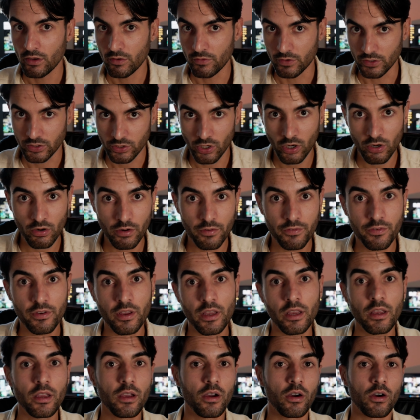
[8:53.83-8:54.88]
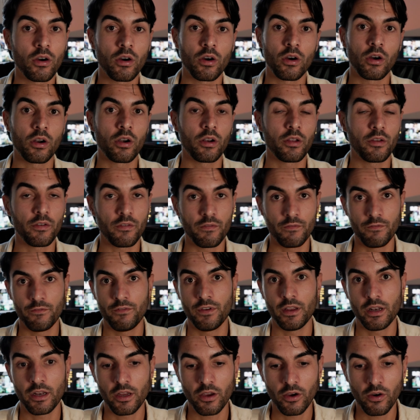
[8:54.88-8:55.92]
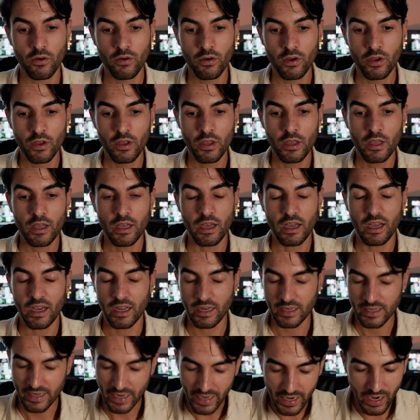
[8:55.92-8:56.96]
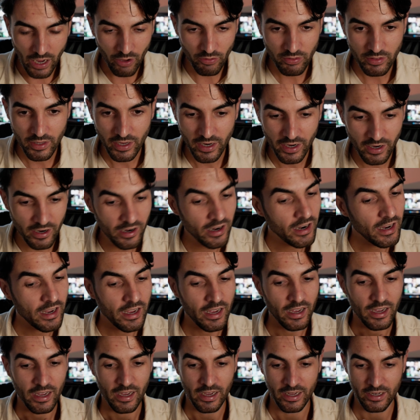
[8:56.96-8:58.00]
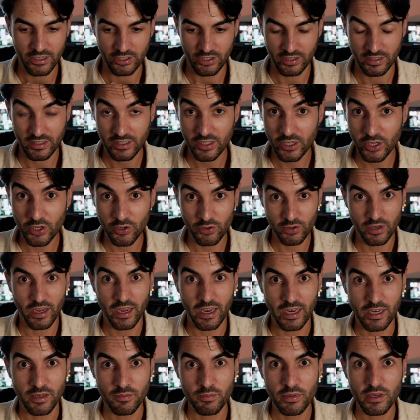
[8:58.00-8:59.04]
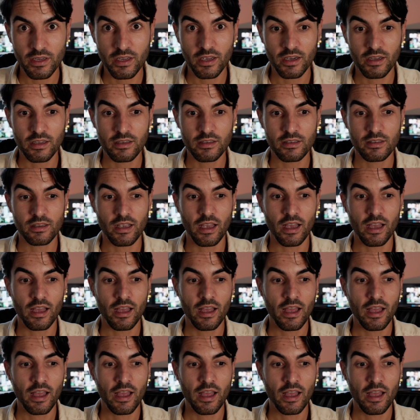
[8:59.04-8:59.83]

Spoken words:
photography or video, and get out there and just create, because